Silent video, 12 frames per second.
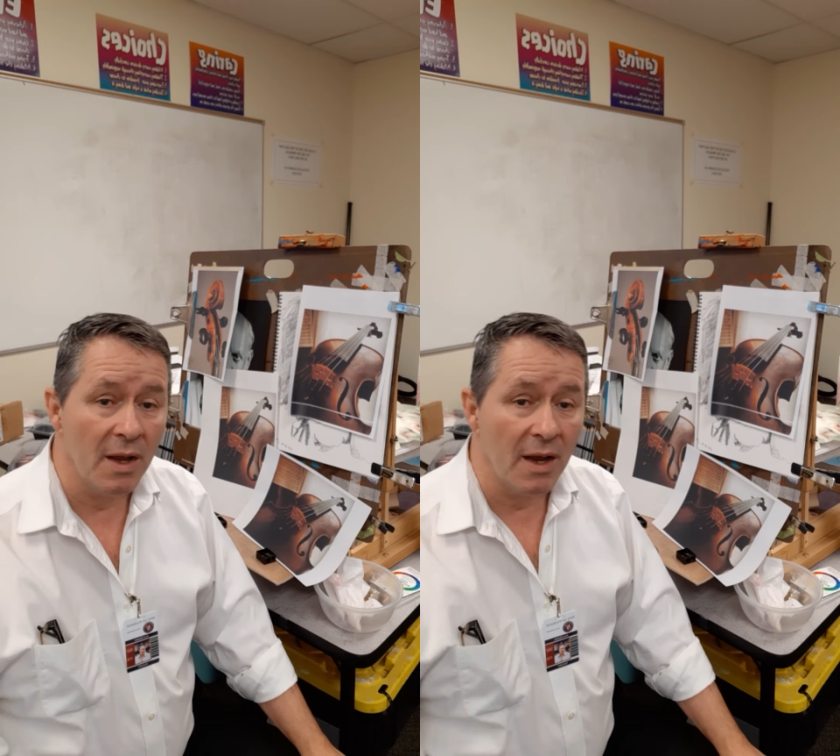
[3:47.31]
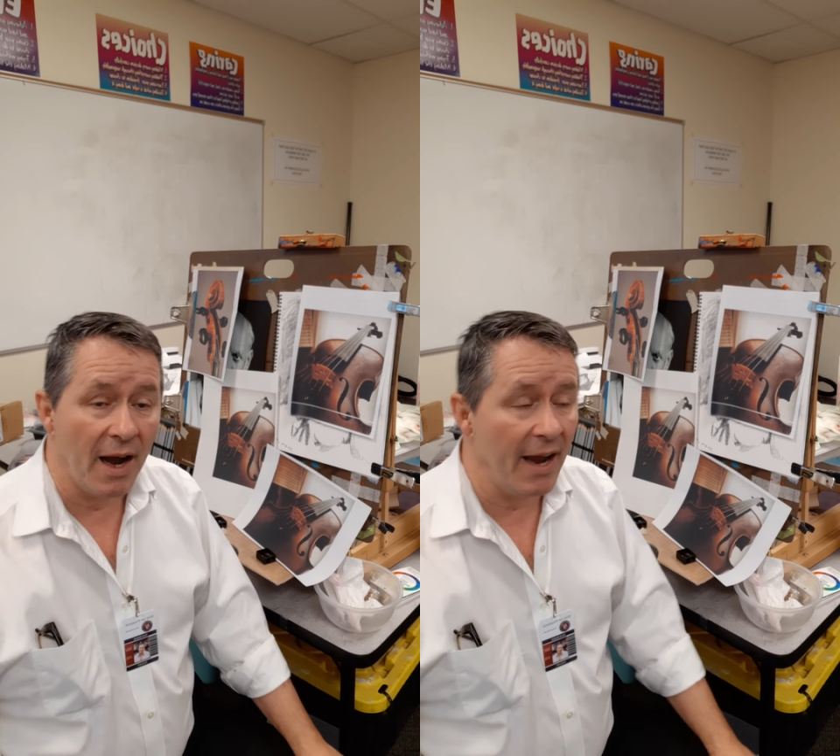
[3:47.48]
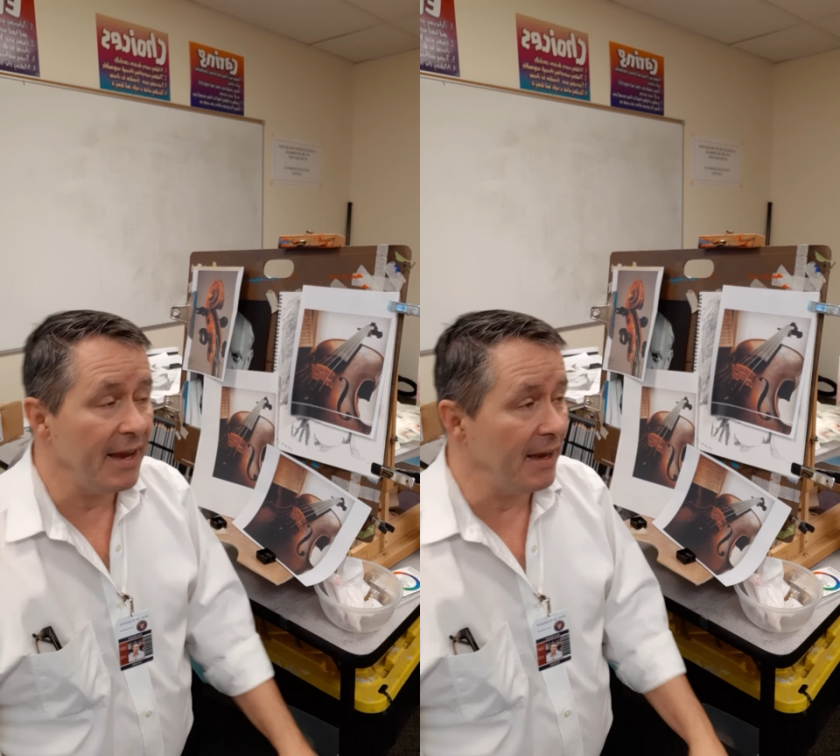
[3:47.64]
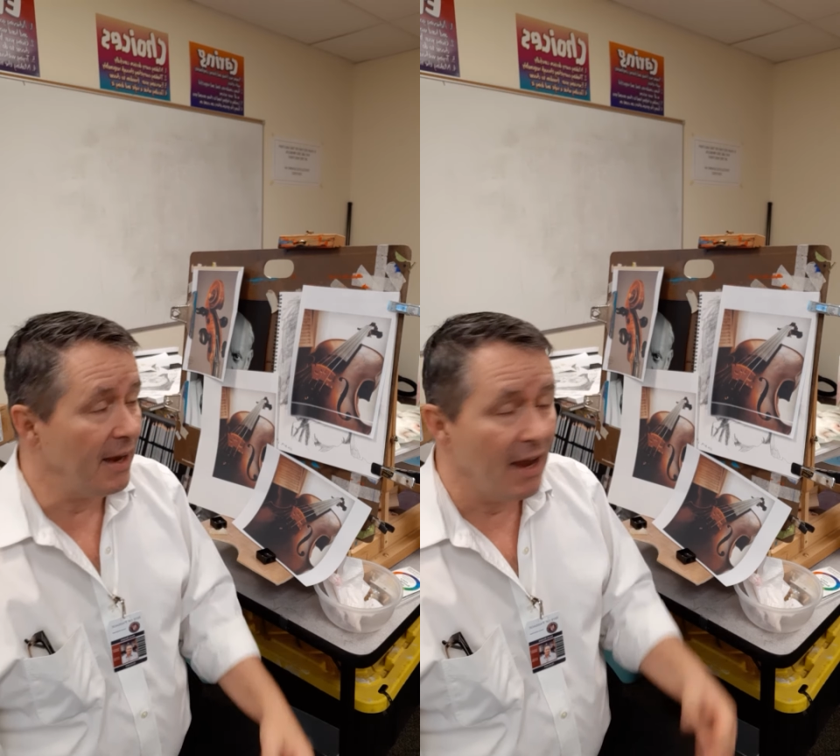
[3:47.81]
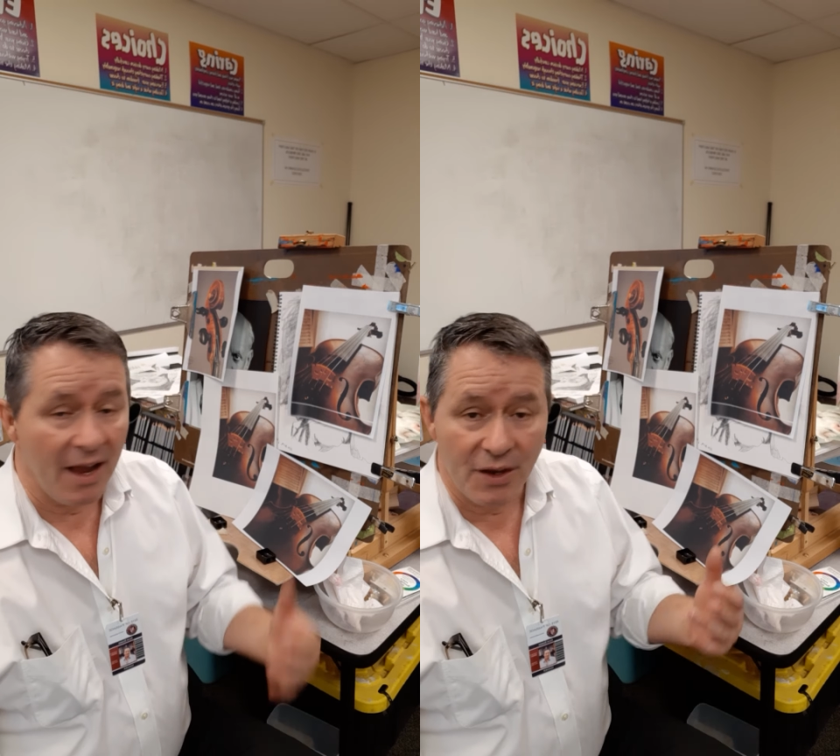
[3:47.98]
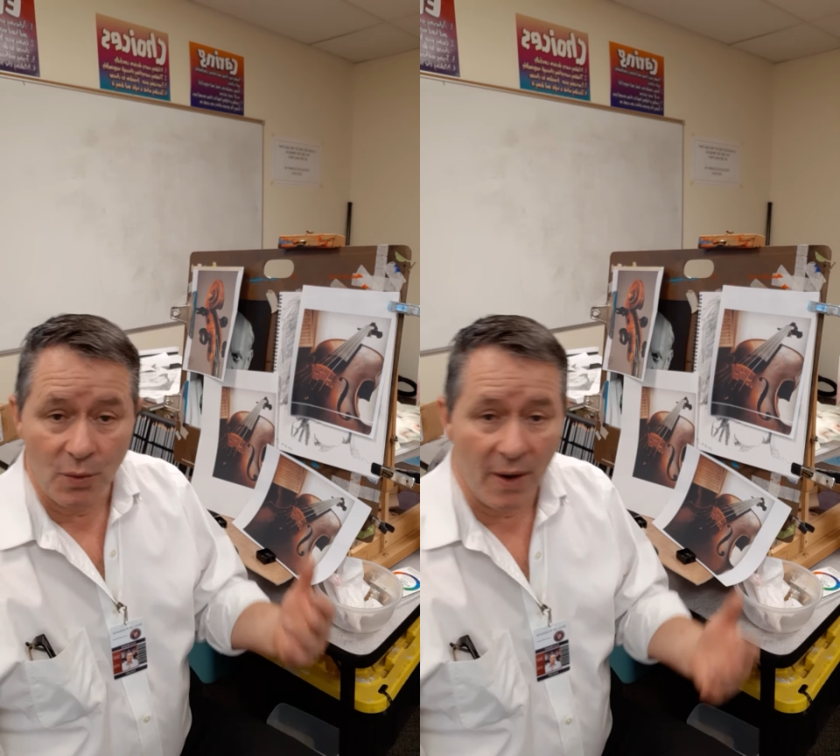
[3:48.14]
I.e.,
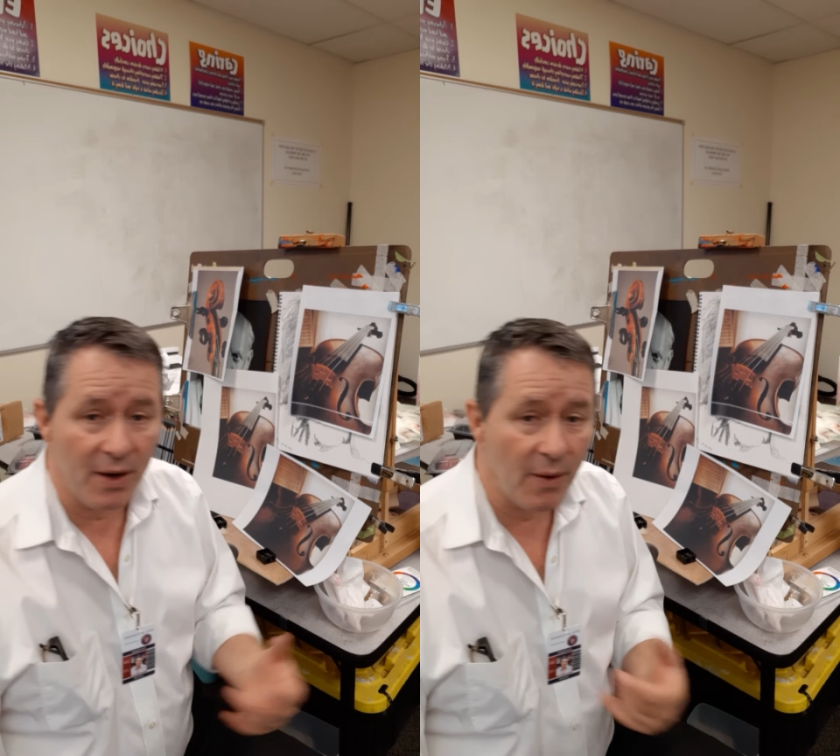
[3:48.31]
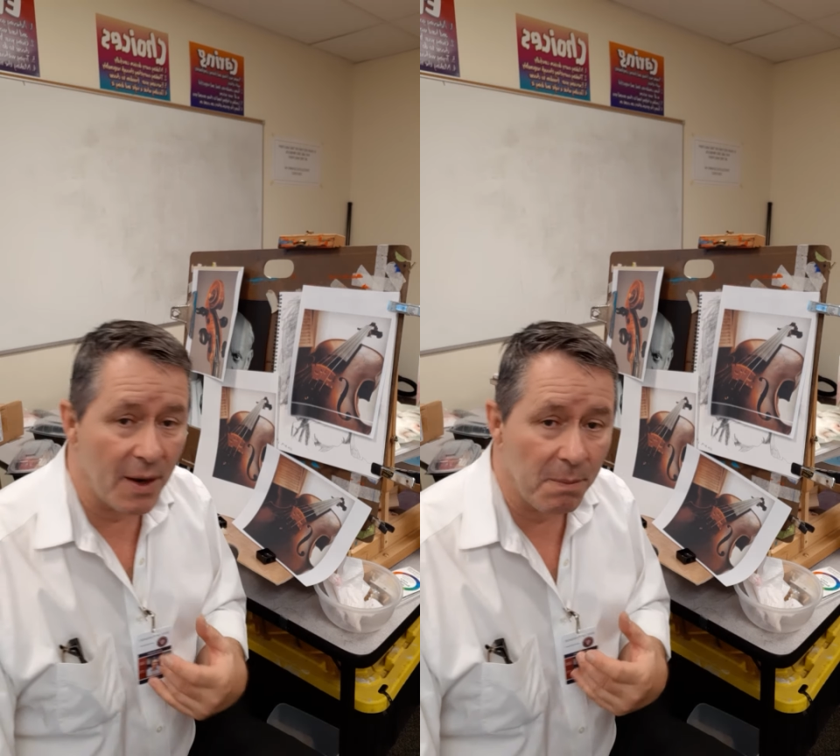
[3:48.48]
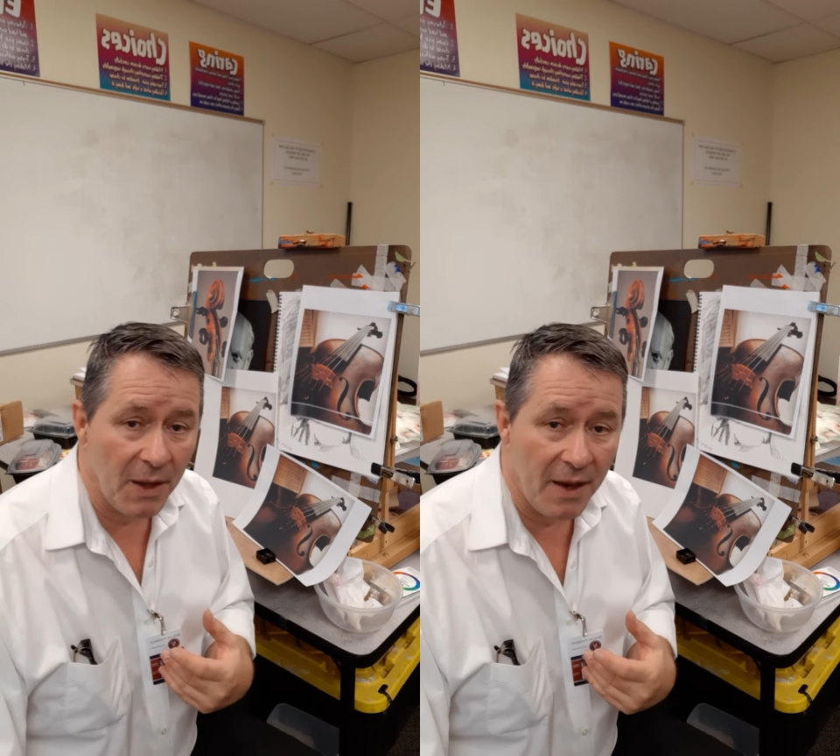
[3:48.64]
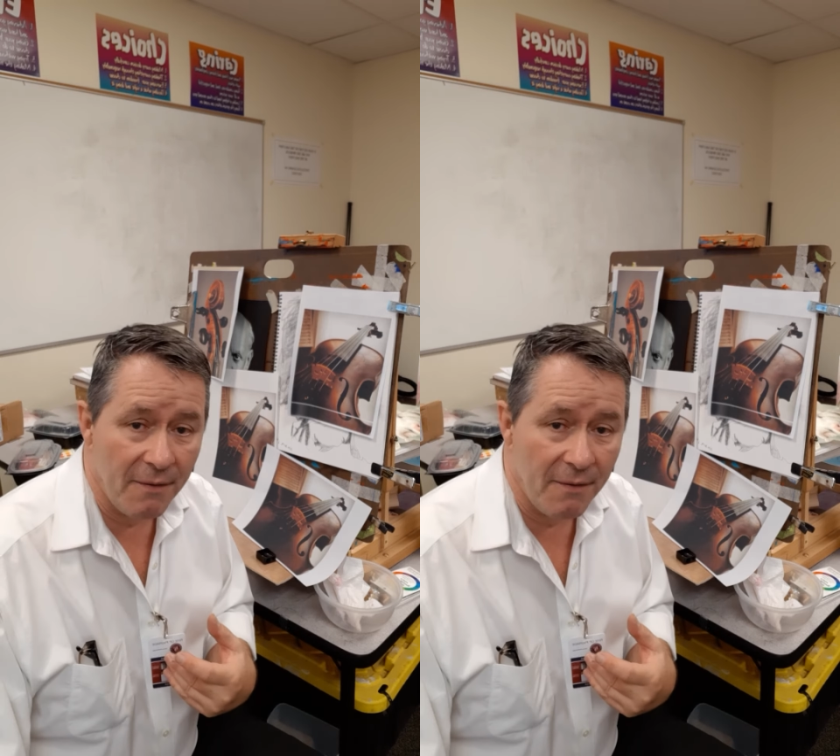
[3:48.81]
do I know how to play a